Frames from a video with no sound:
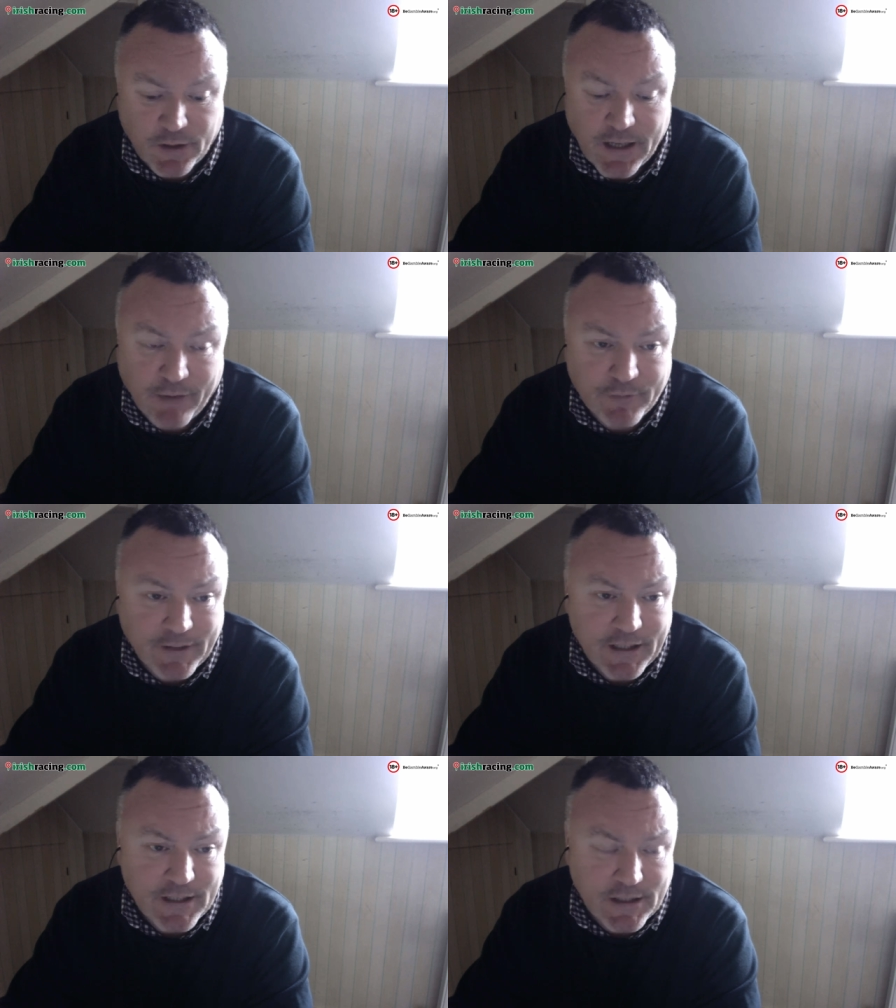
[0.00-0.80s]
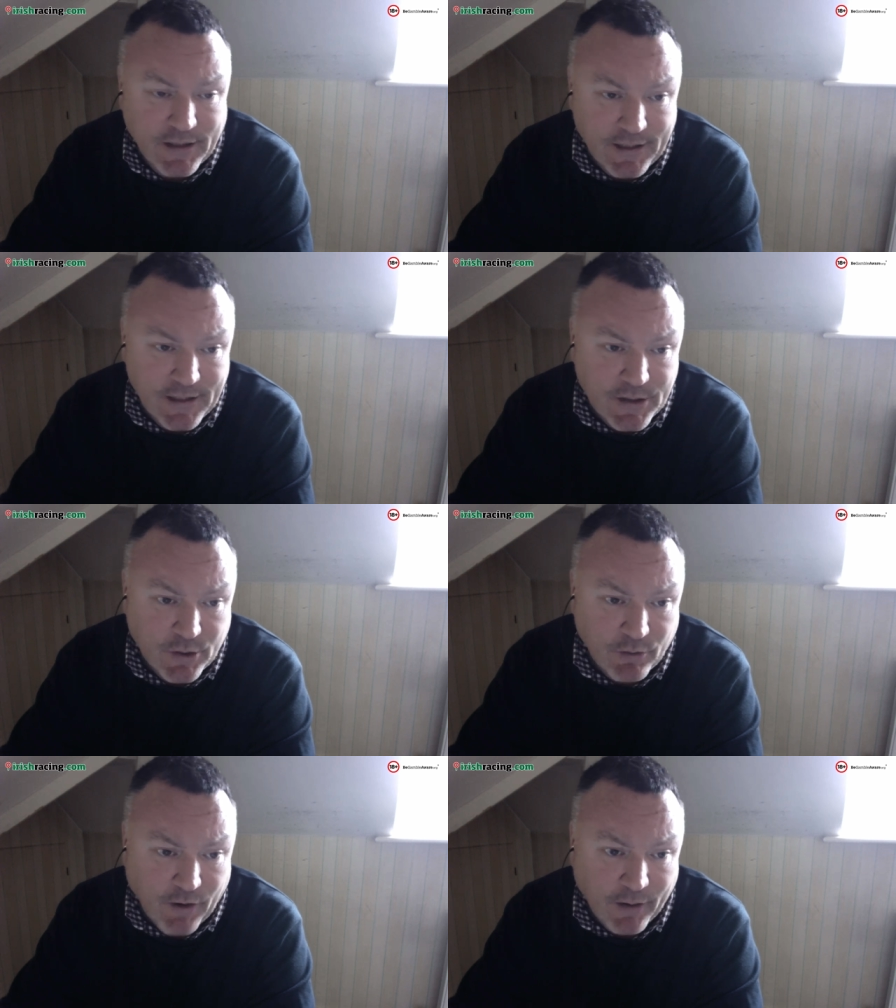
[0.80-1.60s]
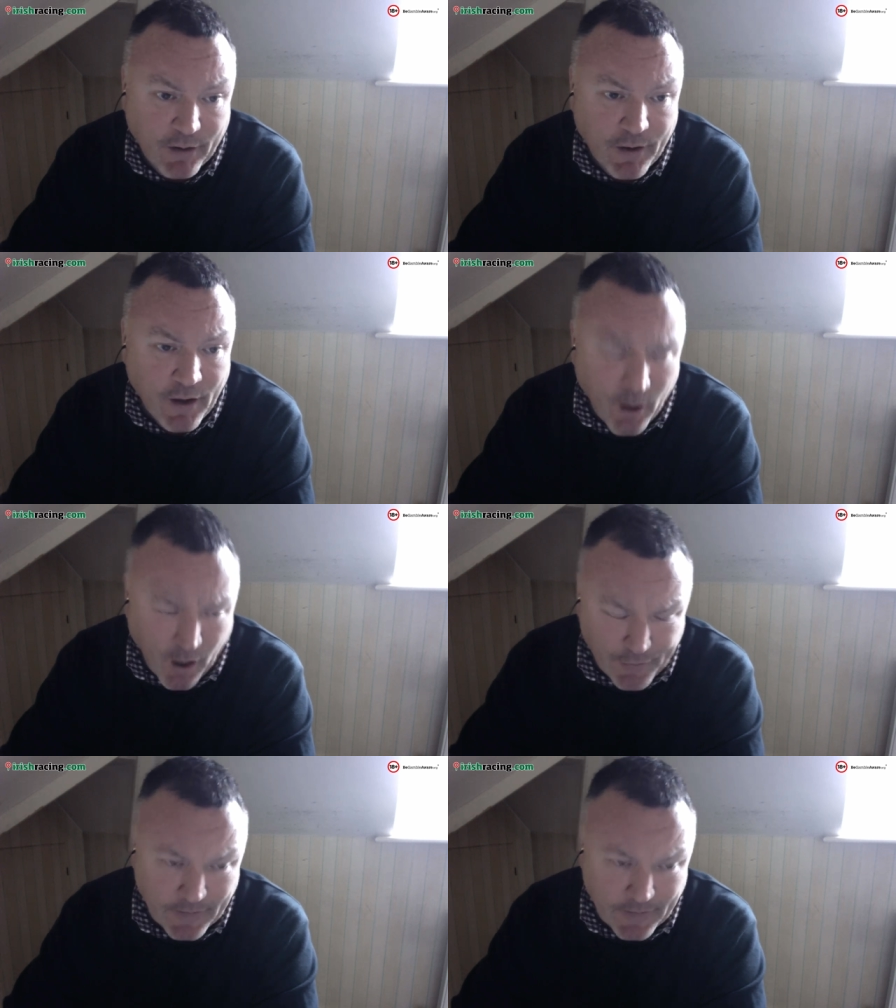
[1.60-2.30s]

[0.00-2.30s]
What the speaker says: She'll love decent east ground.